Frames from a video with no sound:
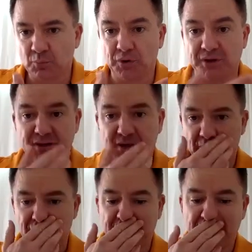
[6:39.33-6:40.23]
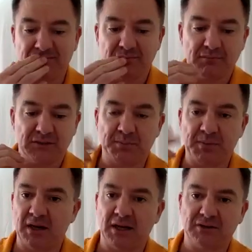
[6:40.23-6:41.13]
What is it that we
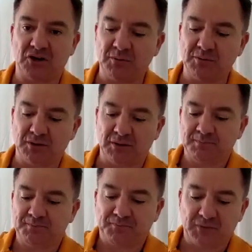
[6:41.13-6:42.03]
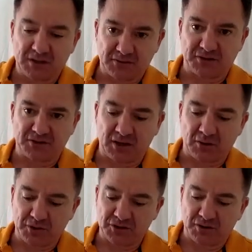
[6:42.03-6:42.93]
spend our time doing? That was the second
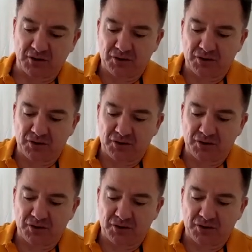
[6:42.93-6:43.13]
question.